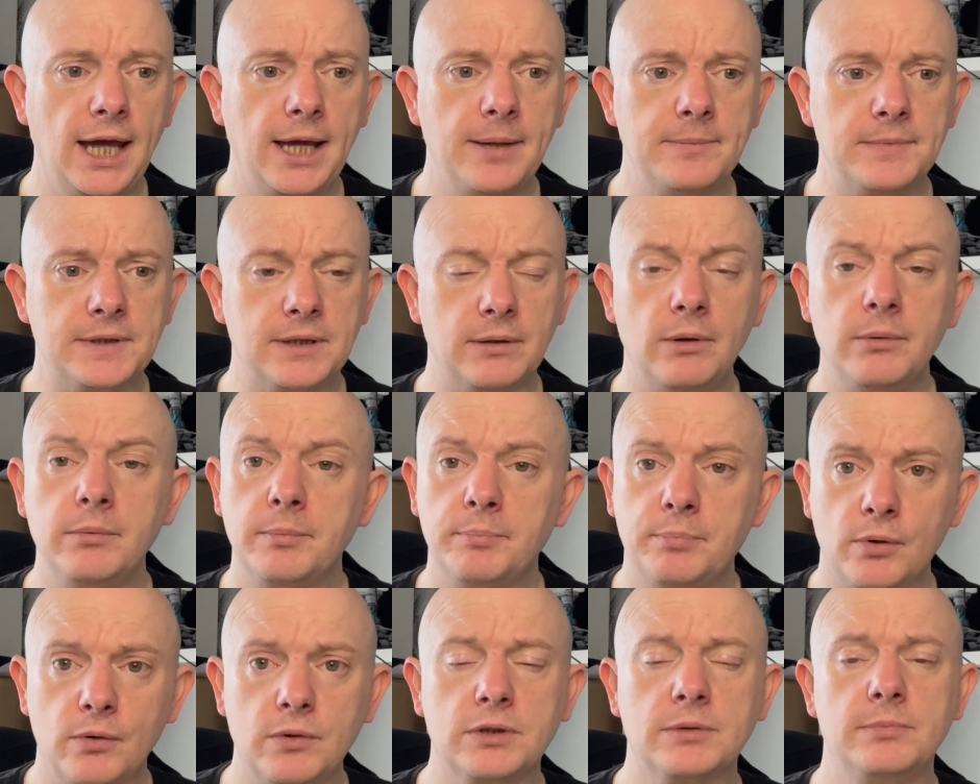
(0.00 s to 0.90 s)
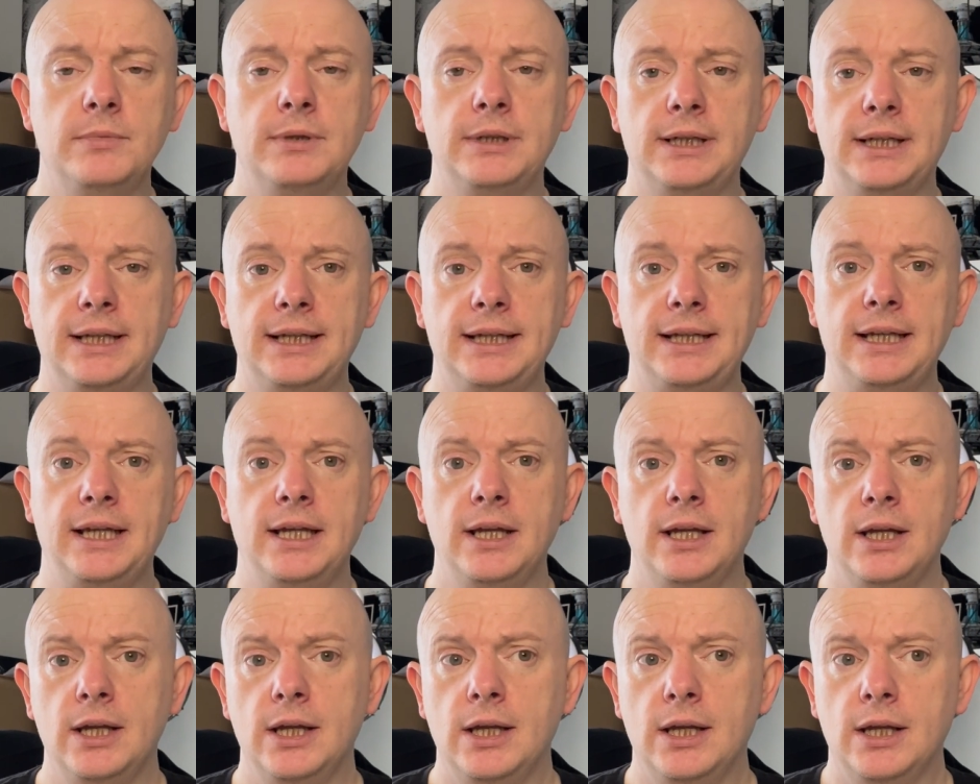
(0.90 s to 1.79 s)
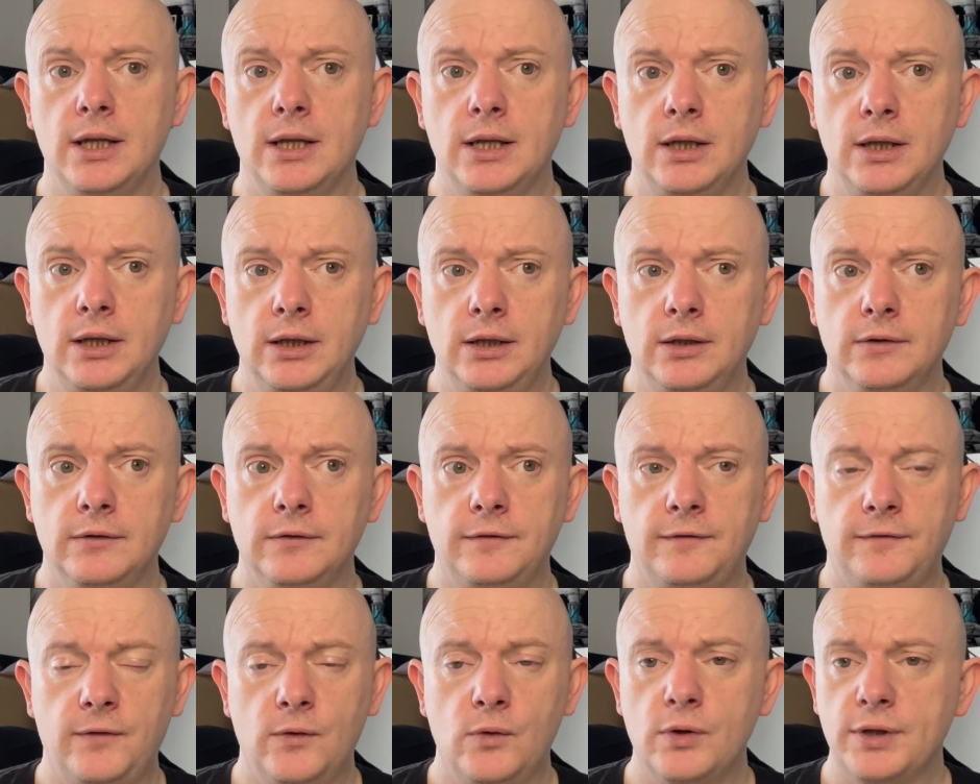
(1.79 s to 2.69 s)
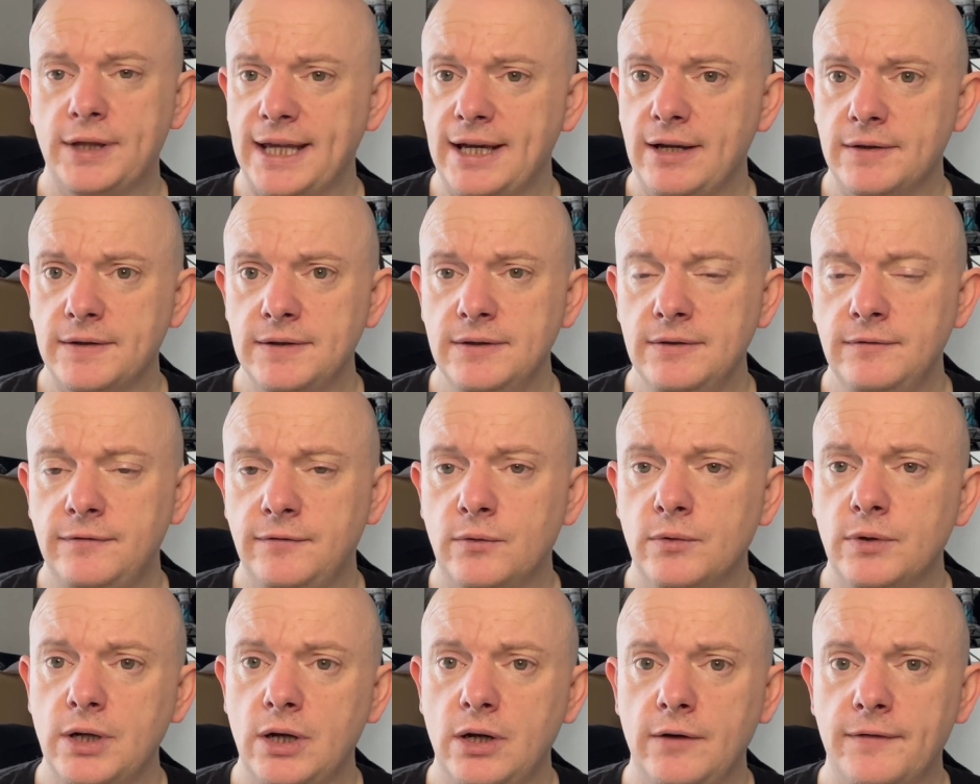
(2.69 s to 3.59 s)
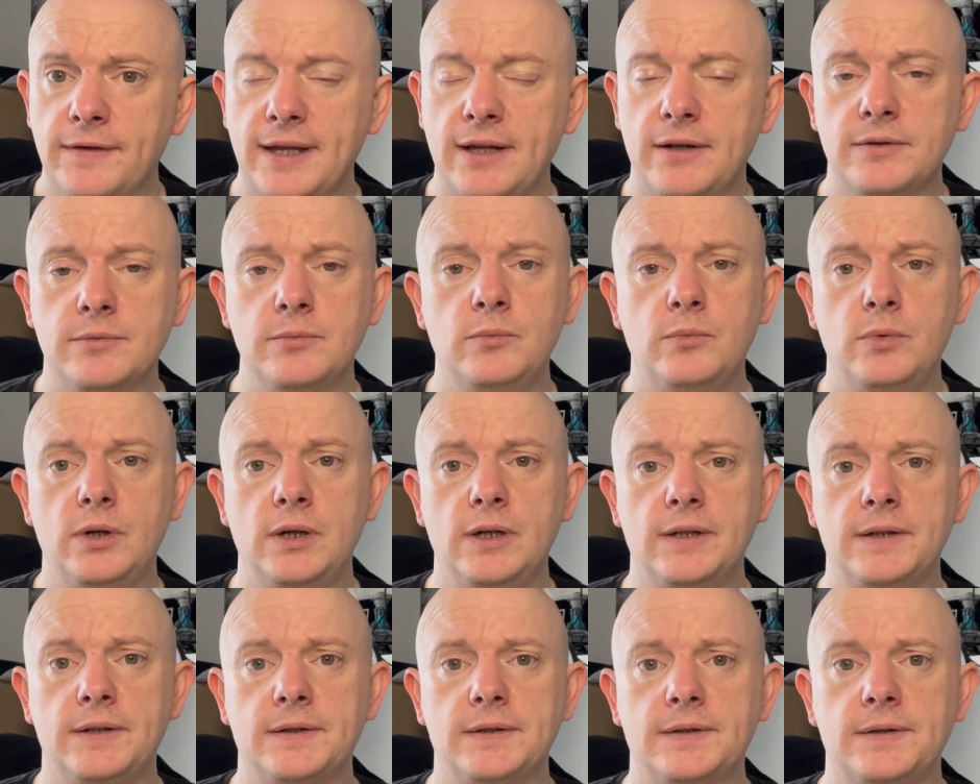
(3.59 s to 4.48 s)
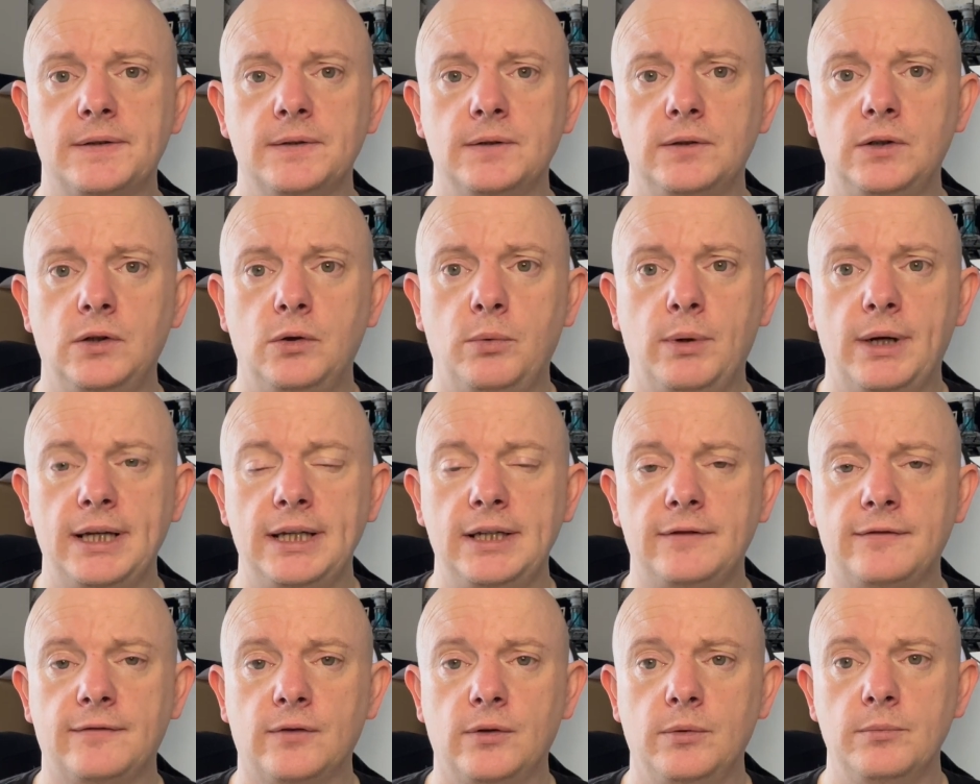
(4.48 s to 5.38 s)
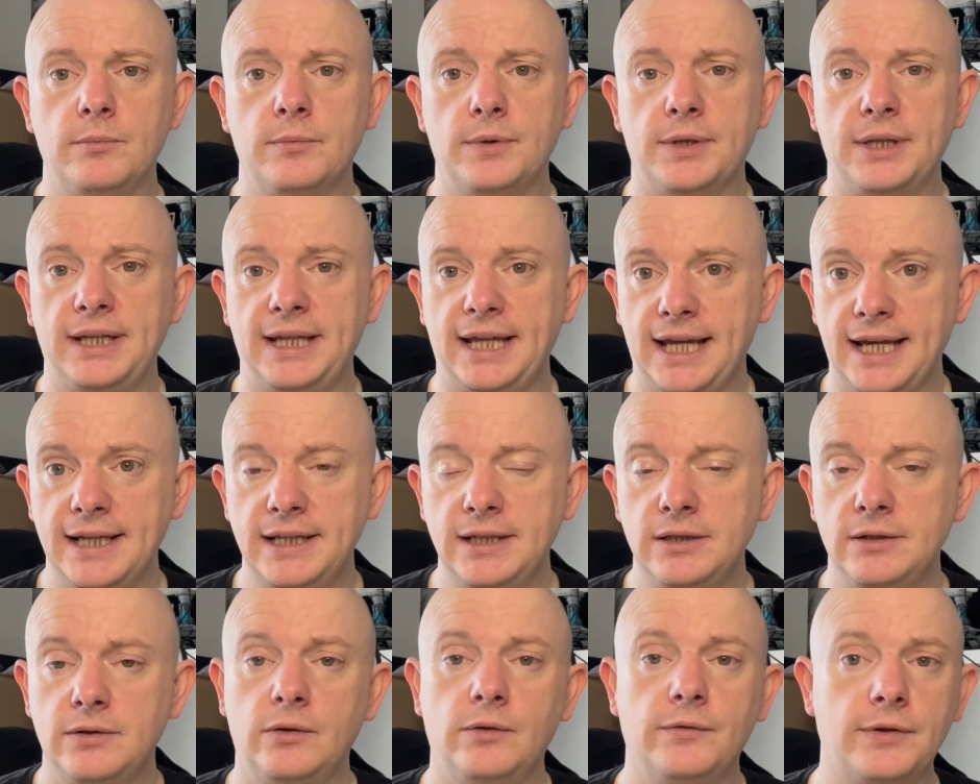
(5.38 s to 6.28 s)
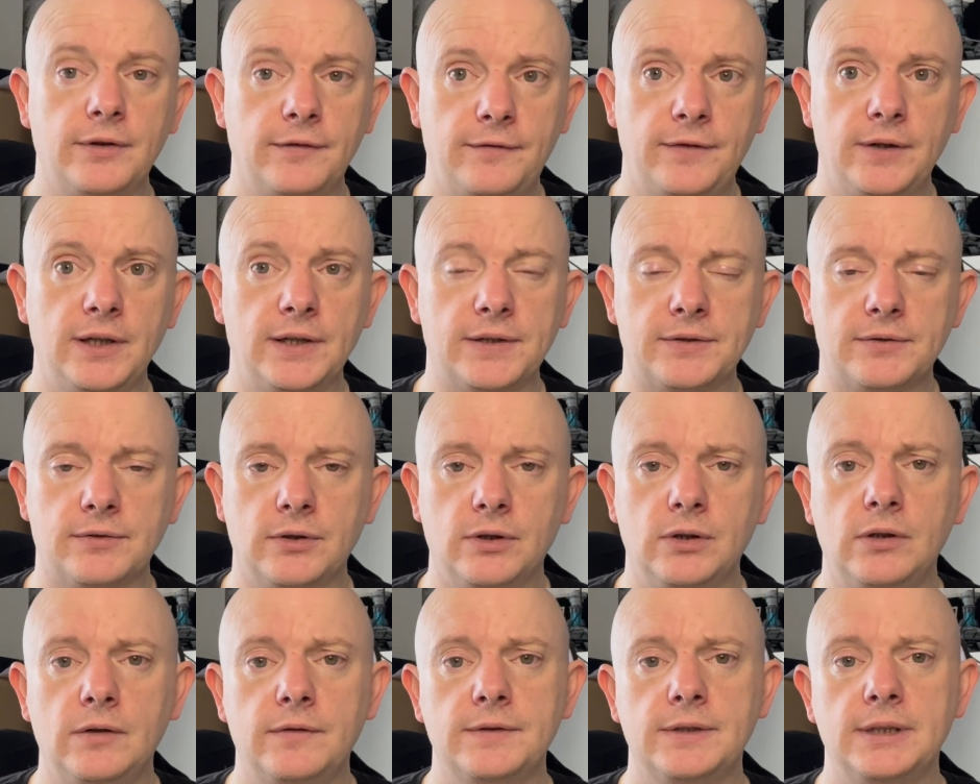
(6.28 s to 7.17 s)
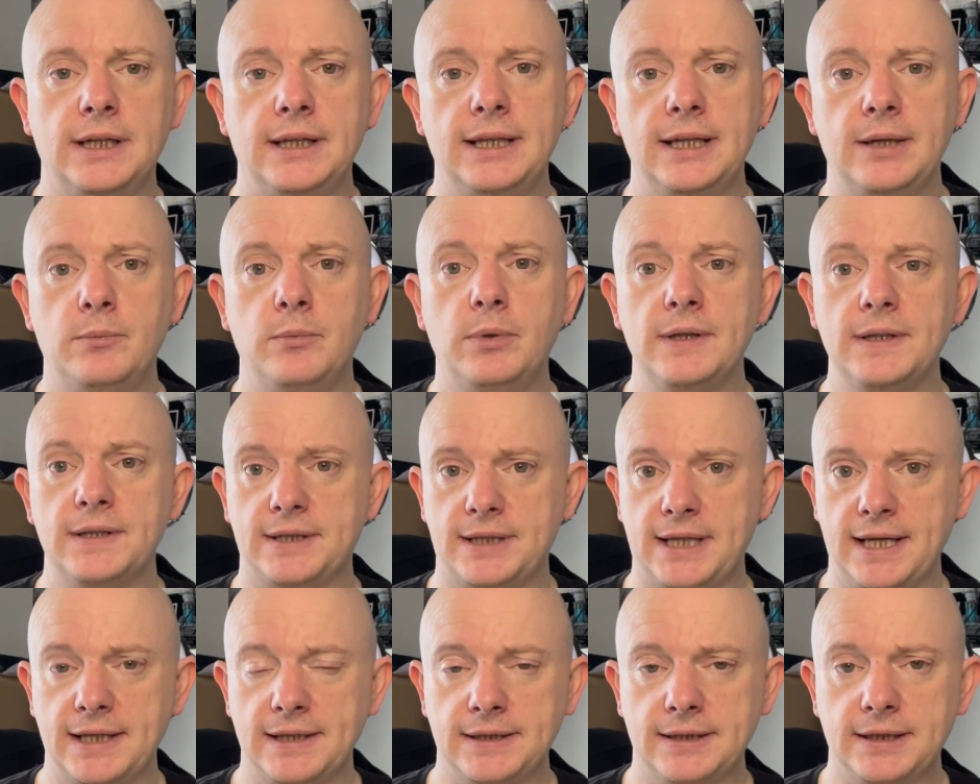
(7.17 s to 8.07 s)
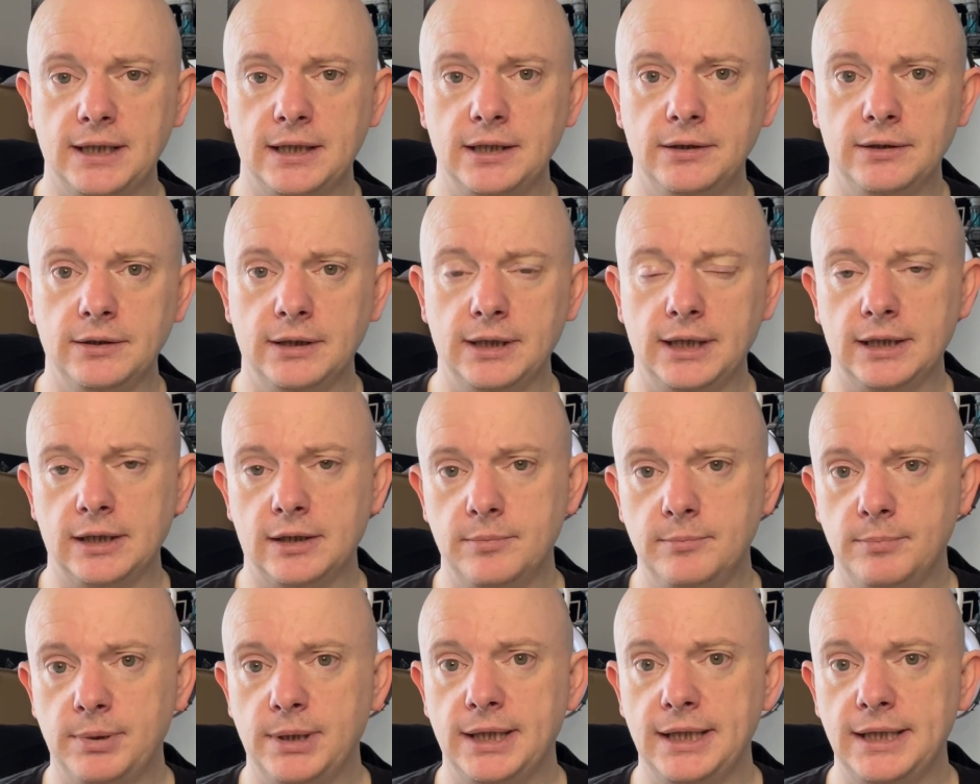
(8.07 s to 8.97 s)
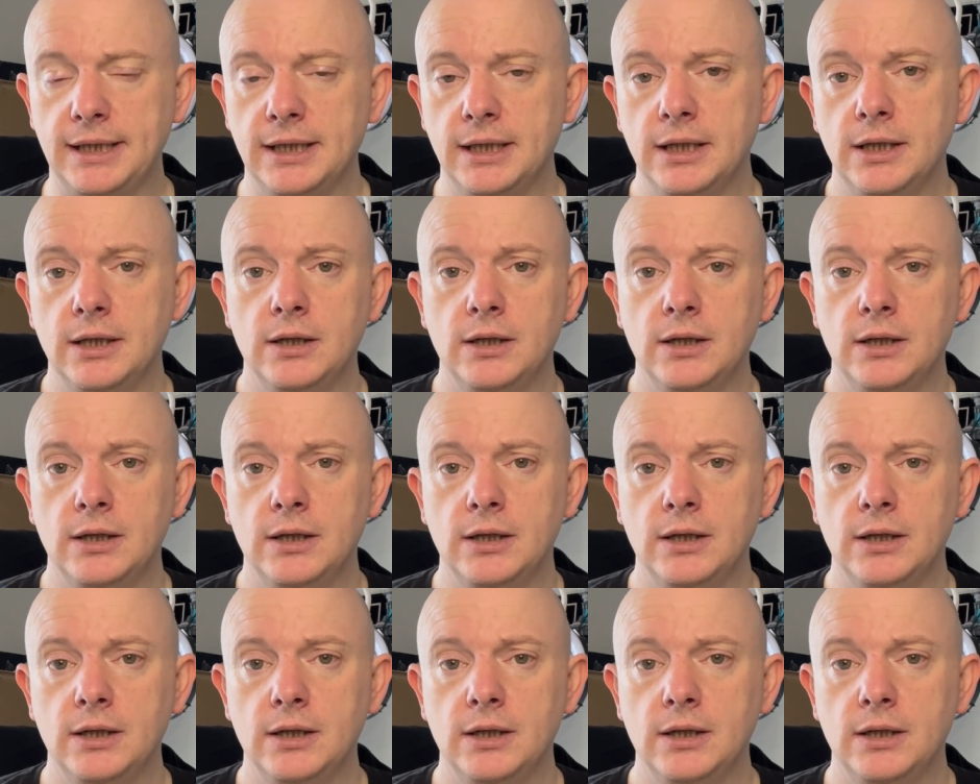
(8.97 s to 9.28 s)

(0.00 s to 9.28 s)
So I'm approximately 4,500 words away from the end of the first draft, and then once that's done and complete,